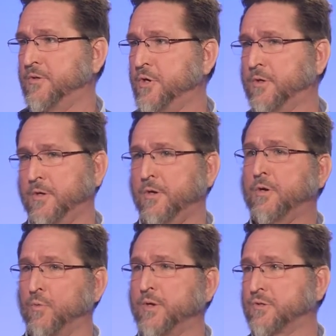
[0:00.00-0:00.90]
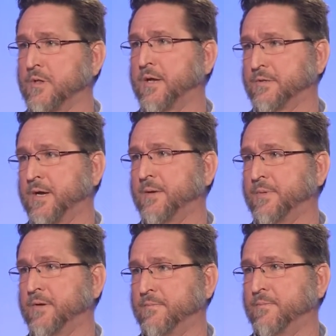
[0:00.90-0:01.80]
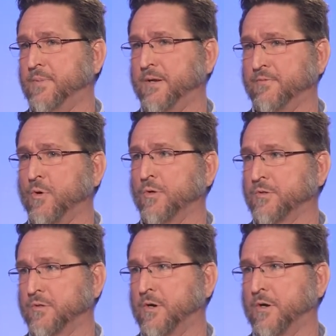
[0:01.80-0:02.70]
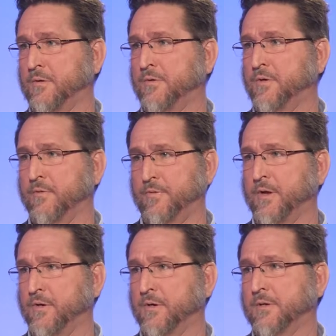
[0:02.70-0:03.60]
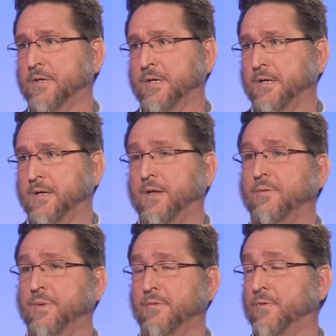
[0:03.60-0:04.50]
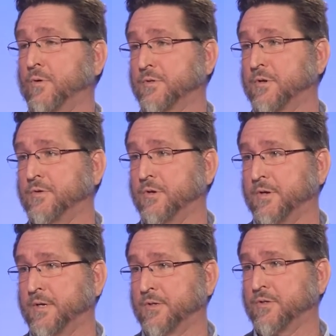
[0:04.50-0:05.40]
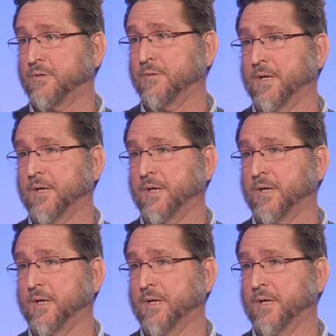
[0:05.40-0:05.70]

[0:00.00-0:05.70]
You, you can waste a lot of time getting, being focused on your failure, being focused on your addiction